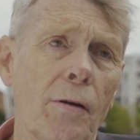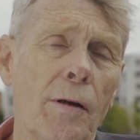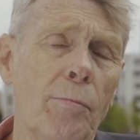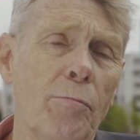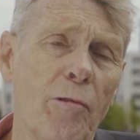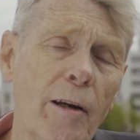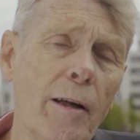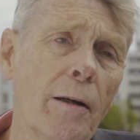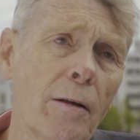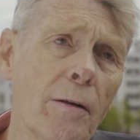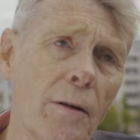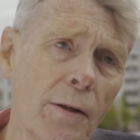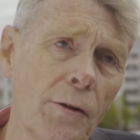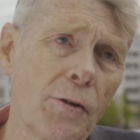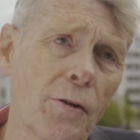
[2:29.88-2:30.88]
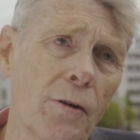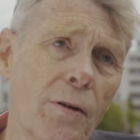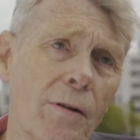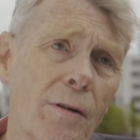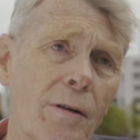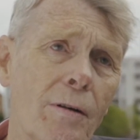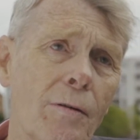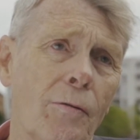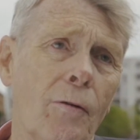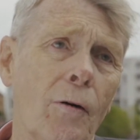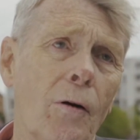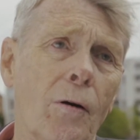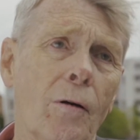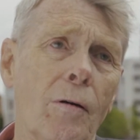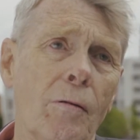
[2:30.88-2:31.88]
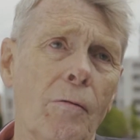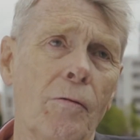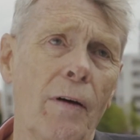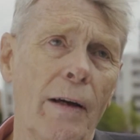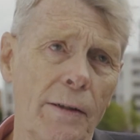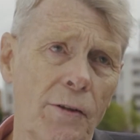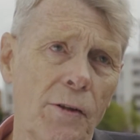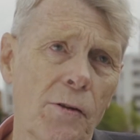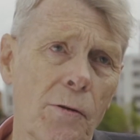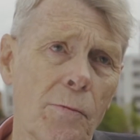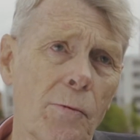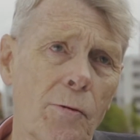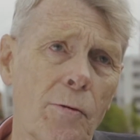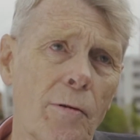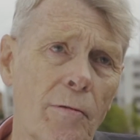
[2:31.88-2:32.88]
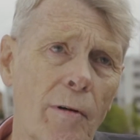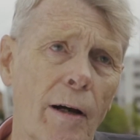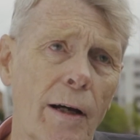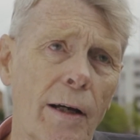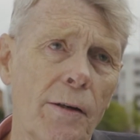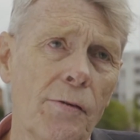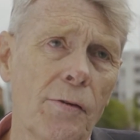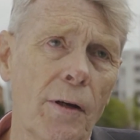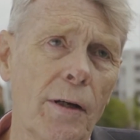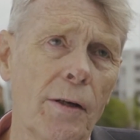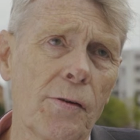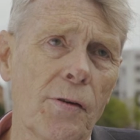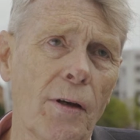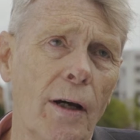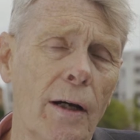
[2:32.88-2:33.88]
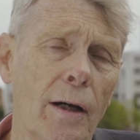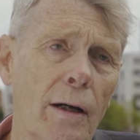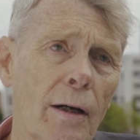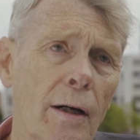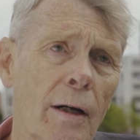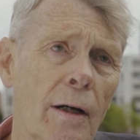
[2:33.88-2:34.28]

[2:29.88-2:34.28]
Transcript: the precondition for fascism to arise is a